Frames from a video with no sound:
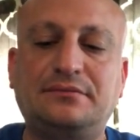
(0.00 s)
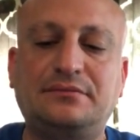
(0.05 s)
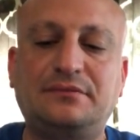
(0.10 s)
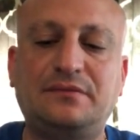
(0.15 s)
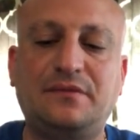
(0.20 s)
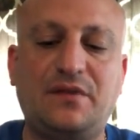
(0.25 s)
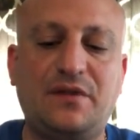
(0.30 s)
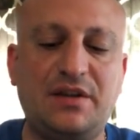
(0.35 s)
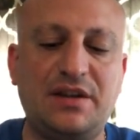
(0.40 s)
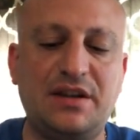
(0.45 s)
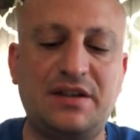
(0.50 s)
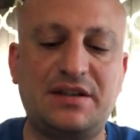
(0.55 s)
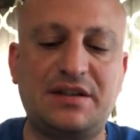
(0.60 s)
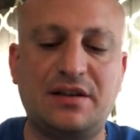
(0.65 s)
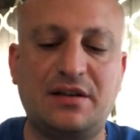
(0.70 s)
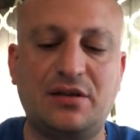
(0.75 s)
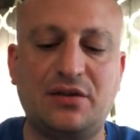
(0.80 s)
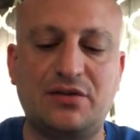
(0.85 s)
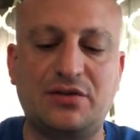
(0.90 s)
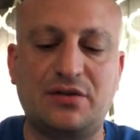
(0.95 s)
And for this,
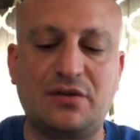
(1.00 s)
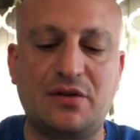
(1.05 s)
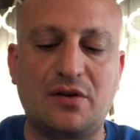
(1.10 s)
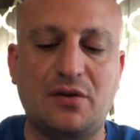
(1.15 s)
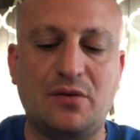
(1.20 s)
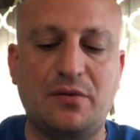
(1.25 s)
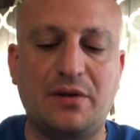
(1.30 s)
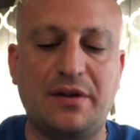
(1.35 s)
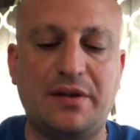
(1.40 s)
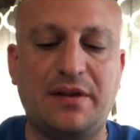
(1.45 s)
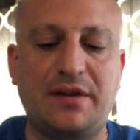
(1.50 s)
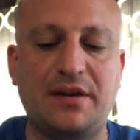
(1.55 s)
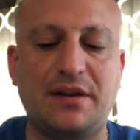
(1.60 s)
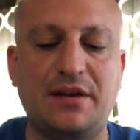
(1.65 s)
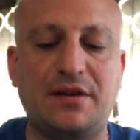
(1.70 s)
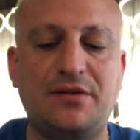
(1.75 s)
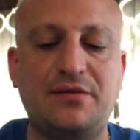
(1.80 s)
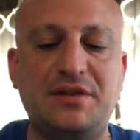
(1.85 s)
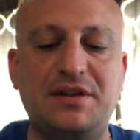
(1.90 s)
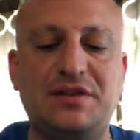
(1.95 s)
I'll also go with
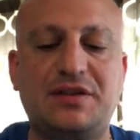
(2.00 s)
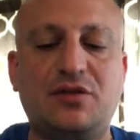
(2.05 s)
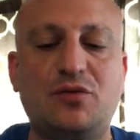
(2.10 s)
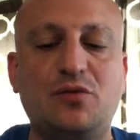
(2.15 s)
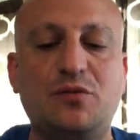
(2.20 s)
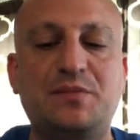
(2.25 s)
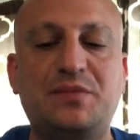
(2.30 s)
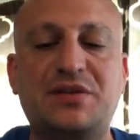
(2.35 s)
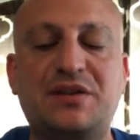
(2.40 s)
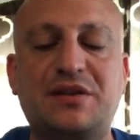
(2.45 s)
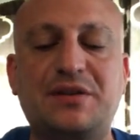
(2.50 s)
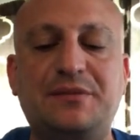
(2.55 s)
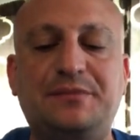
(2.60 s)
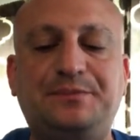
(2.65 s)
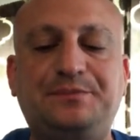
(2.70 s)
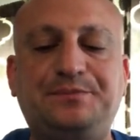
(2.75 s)
3 scoops.